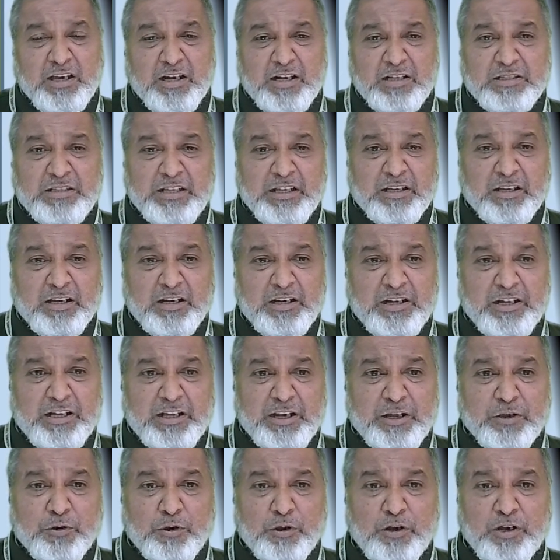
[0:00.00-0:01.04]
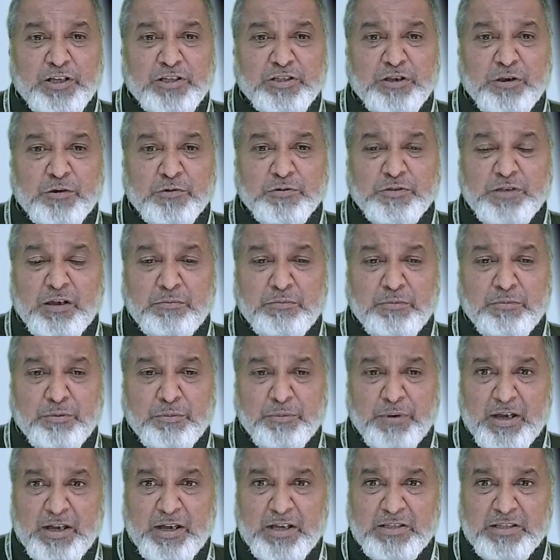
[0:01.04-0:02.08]
Kalsekar Degree College Kausa
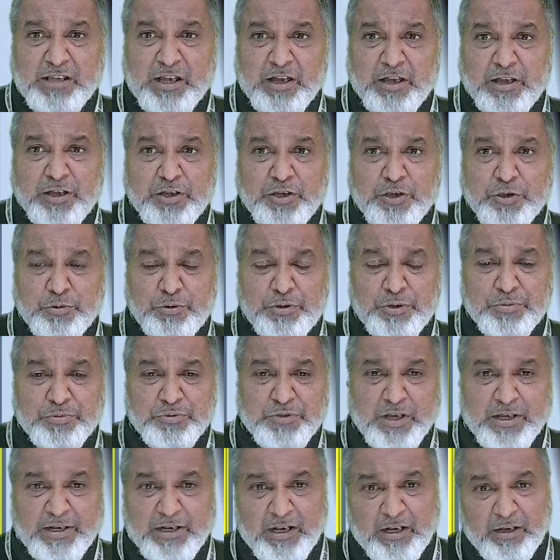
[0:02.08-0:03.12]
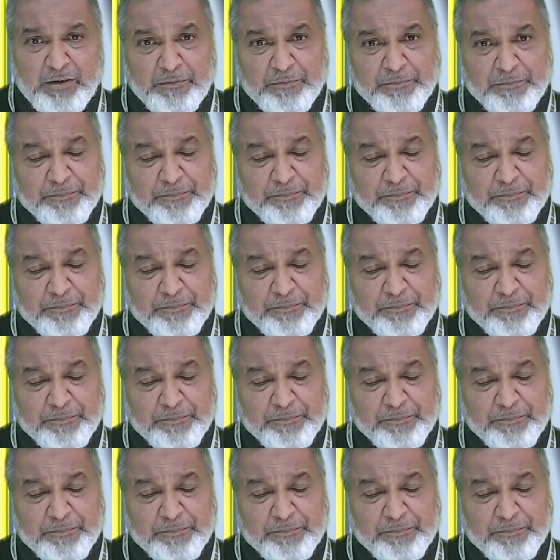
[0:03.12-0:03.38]
Mumra's YouTube channel.